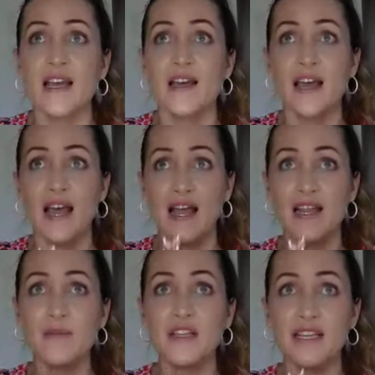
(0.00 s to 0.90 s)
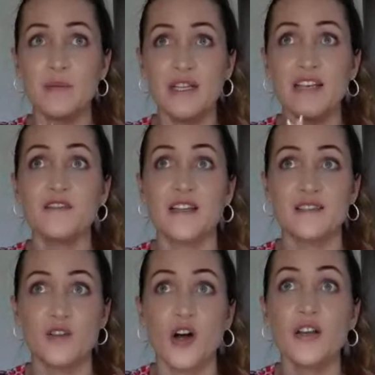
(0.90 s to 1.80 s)
A limiting belief does
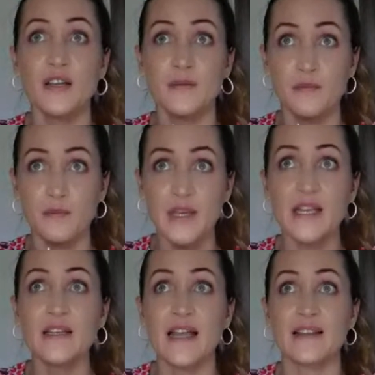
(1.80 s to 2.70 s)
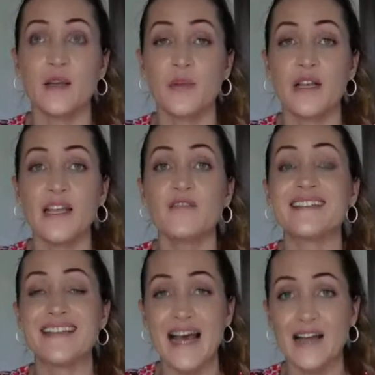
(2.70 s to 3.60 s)
not mean that the belief
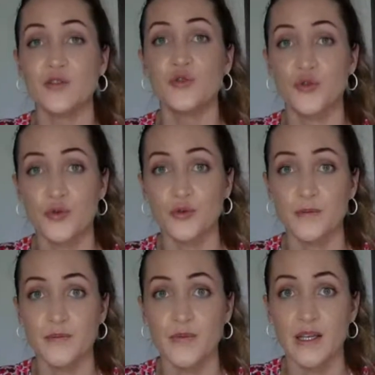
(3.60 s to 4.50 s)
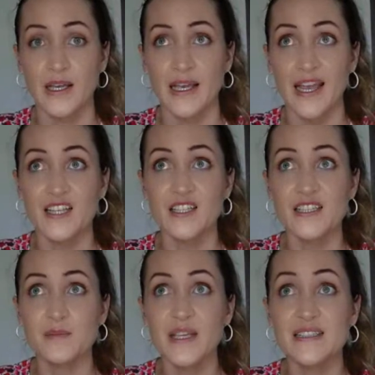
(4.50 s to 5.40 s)
is untrue. It
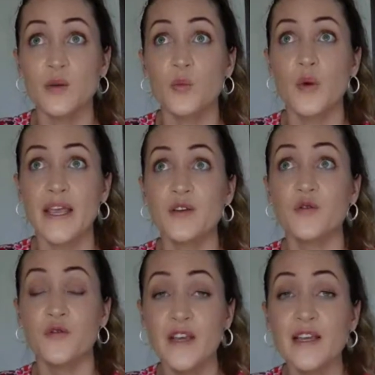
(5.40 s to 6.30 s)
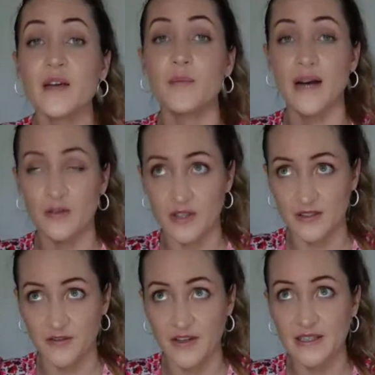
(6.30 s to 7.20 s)
just means the way you think about
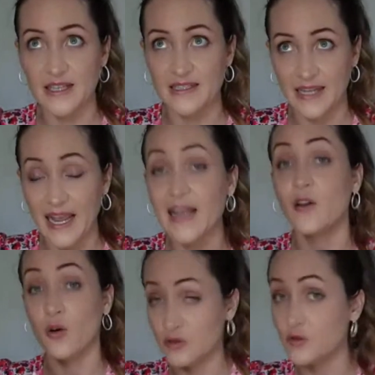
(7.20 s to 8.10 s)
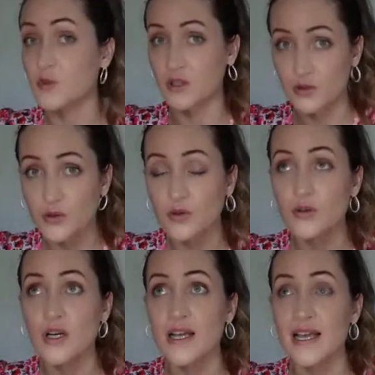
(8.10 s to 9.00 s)
this thing that can also be
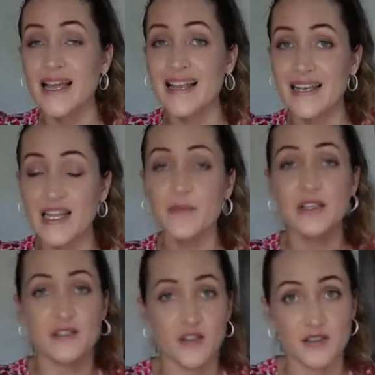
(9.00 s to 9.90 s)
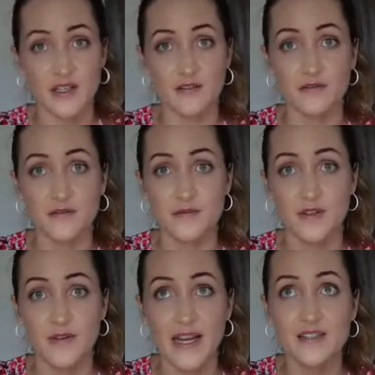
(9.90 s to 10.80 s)
true limits yourself,
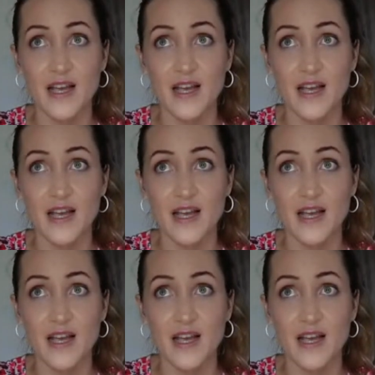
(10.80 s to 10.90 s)
right?